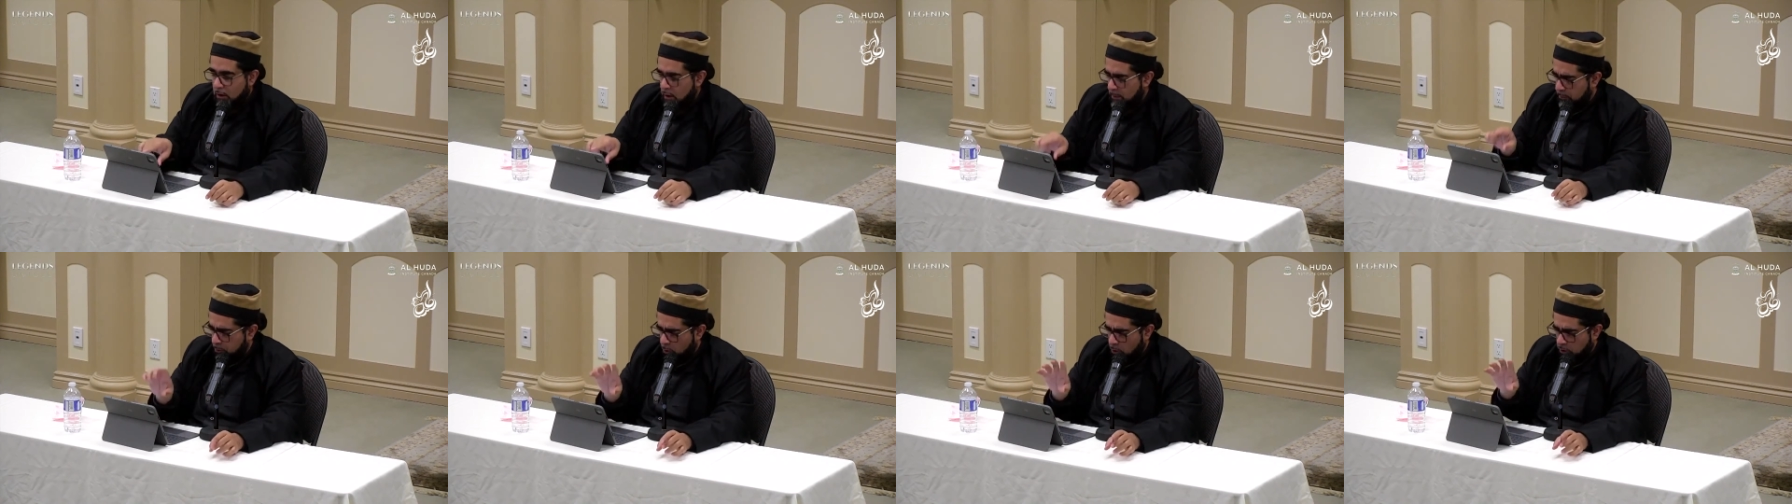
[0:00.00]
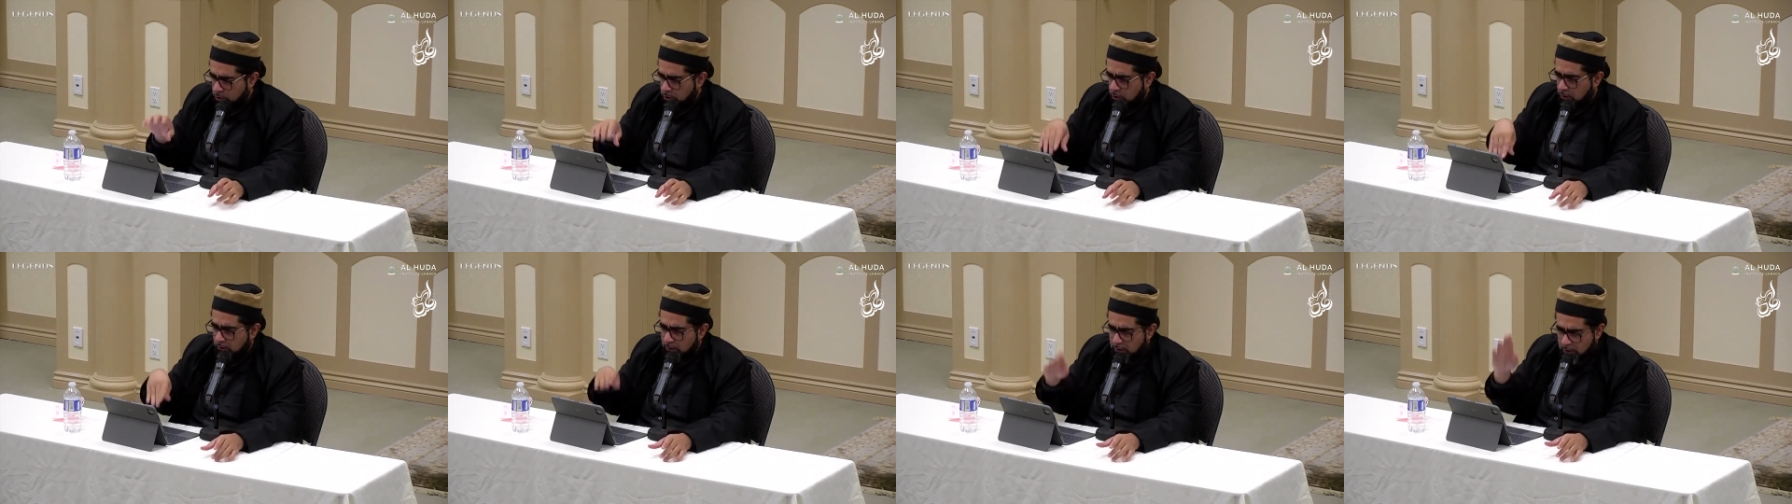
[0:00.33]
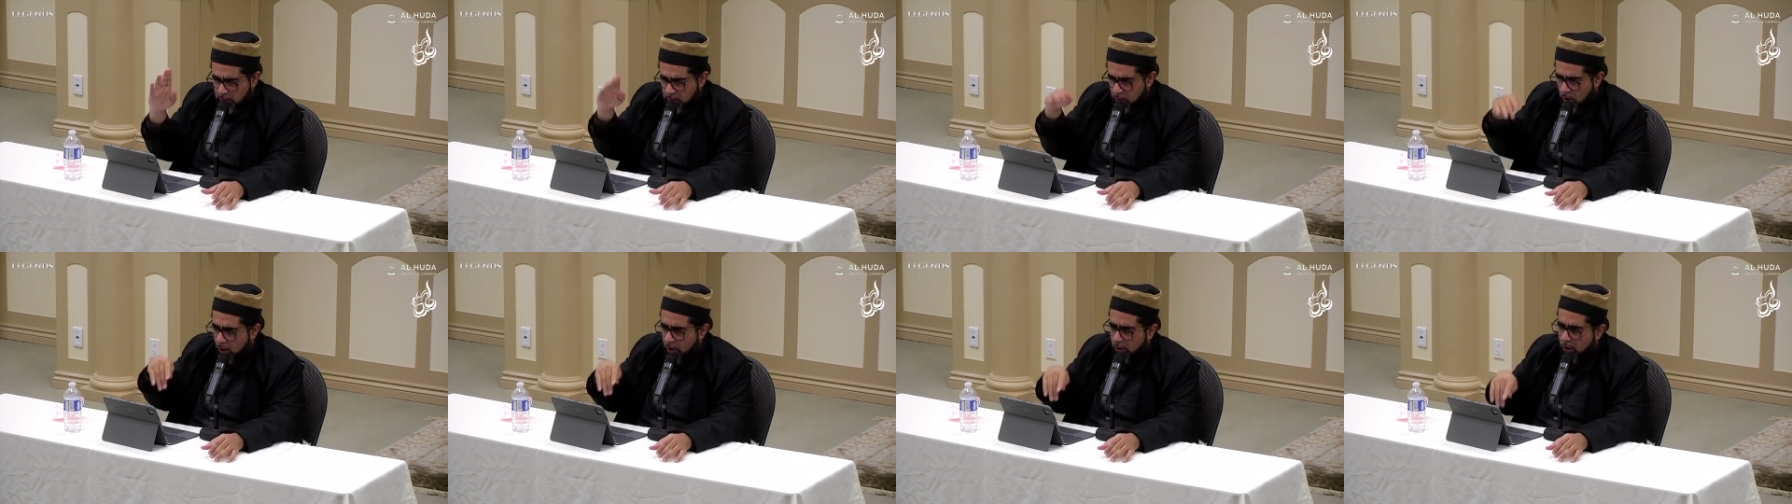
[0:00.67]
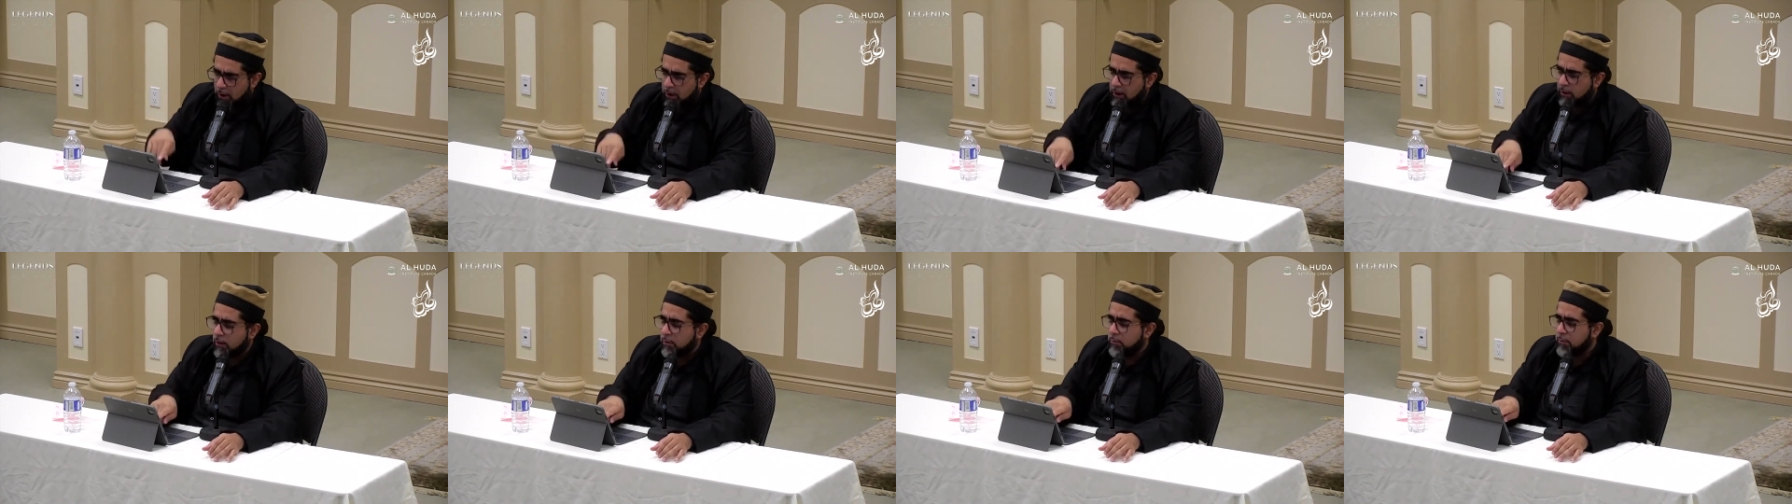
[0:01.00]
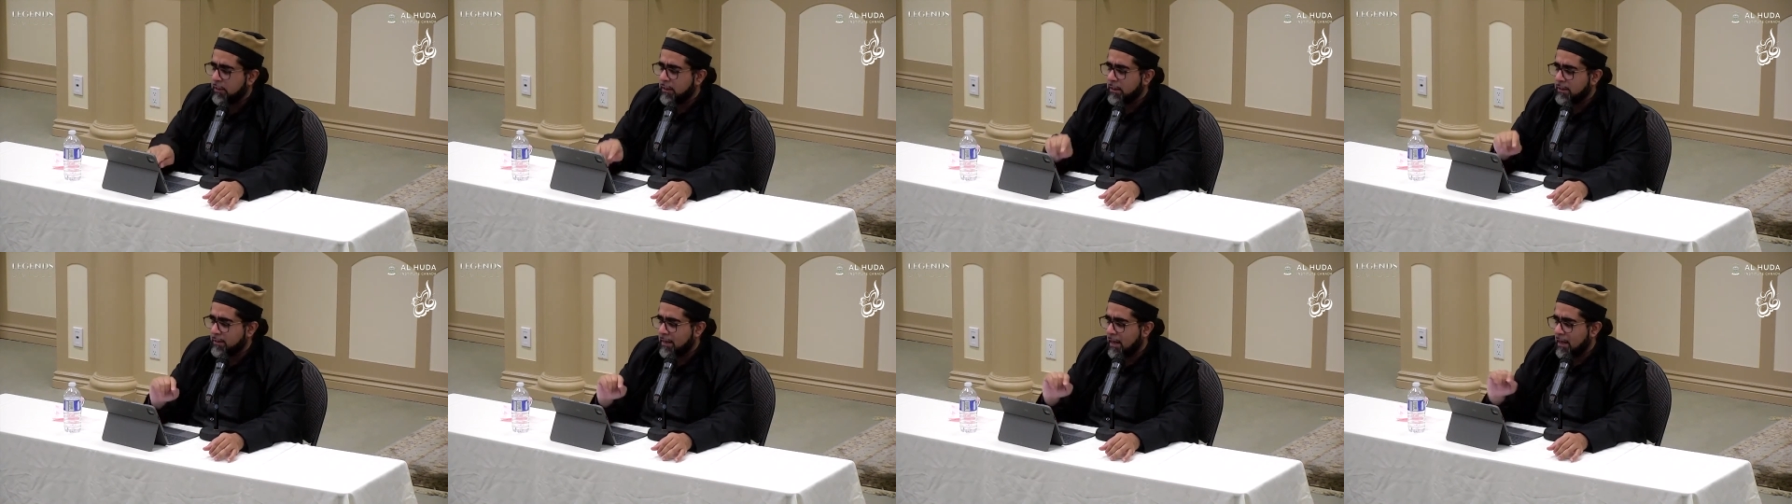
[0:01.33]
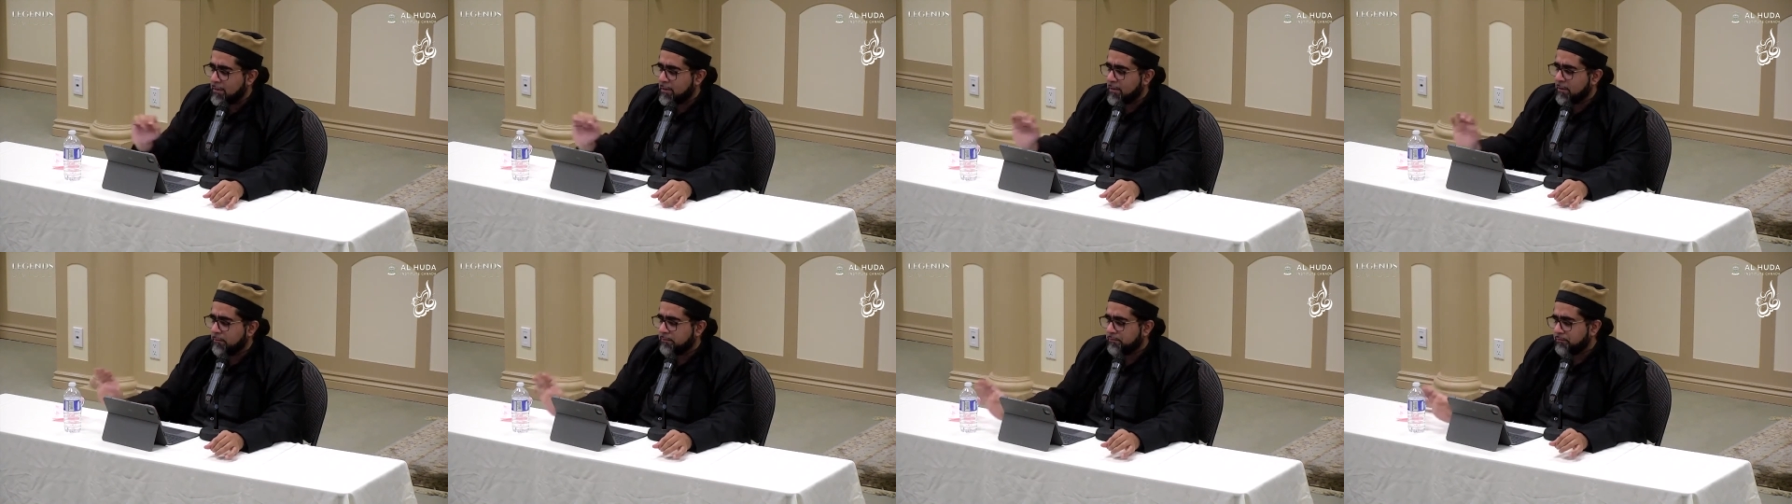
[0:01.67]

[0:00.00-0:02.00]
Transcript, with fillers: a portion of this long article but it says